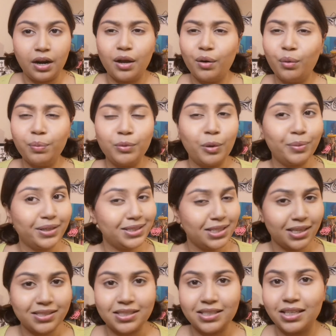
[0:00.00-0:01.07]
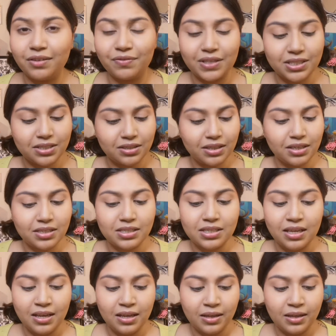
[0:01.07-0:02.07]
I hope nobody takes any offense to this.